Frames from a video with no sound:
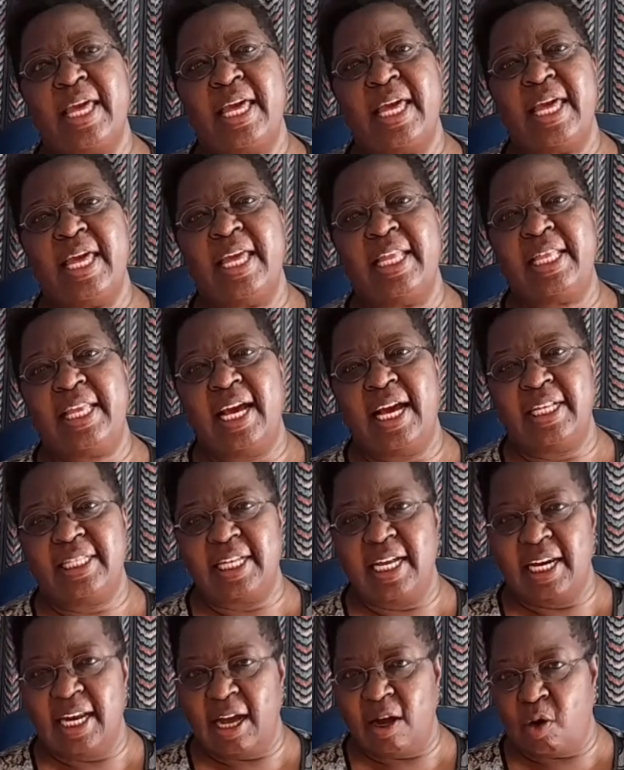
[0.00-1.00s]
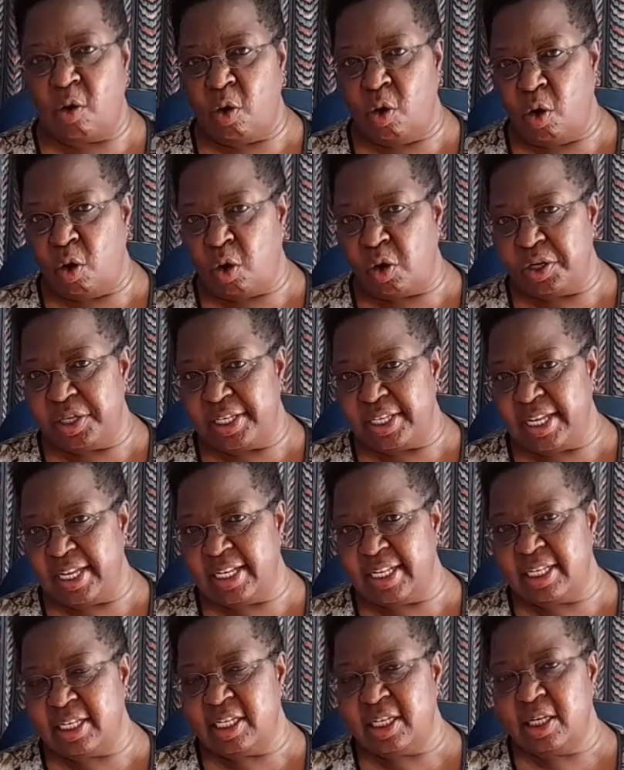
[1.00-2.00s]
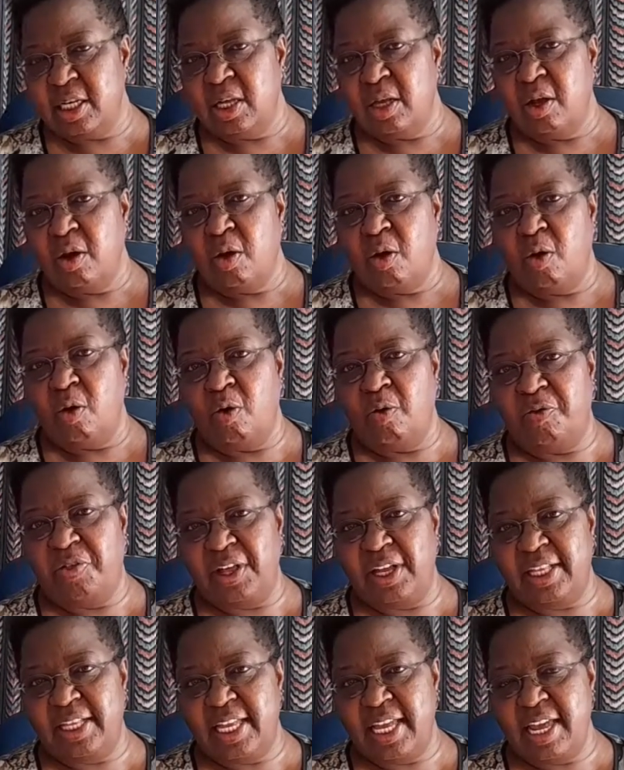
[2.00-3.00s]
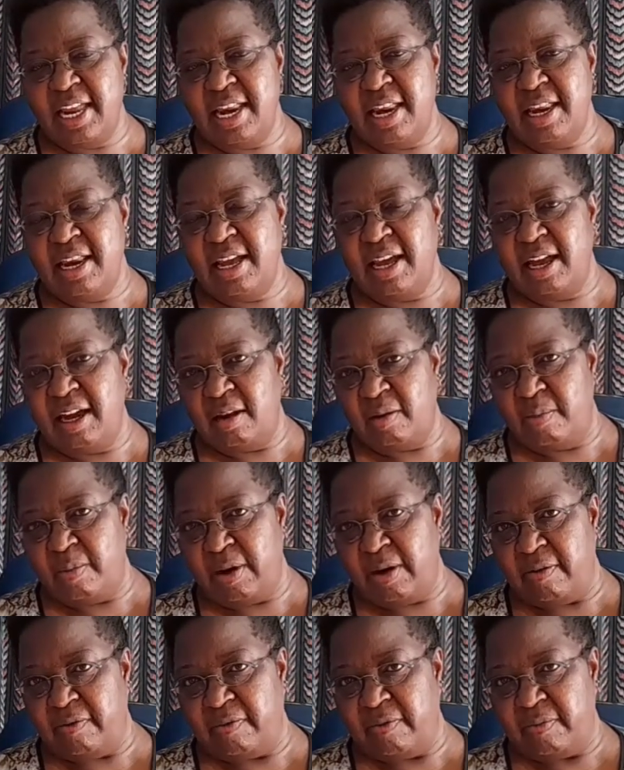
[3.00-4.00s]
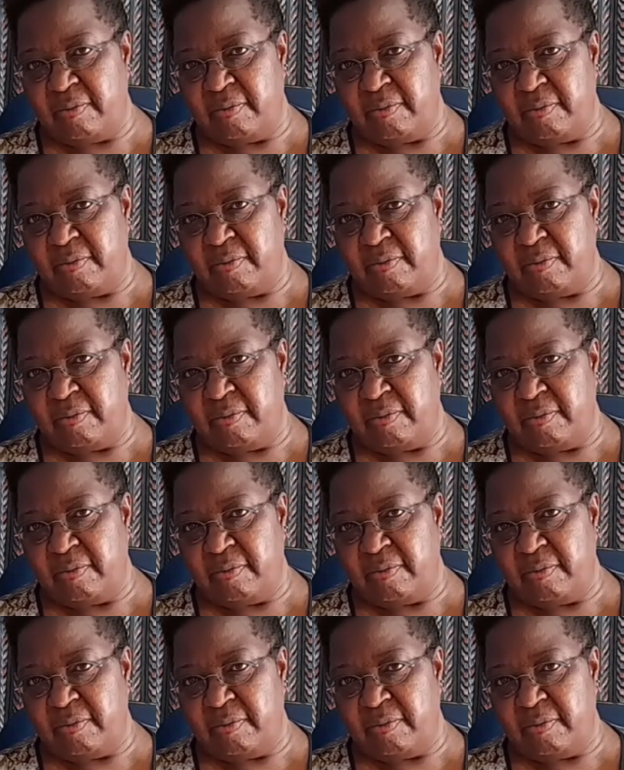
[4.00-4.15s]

it has an alcohol content of 13 and above,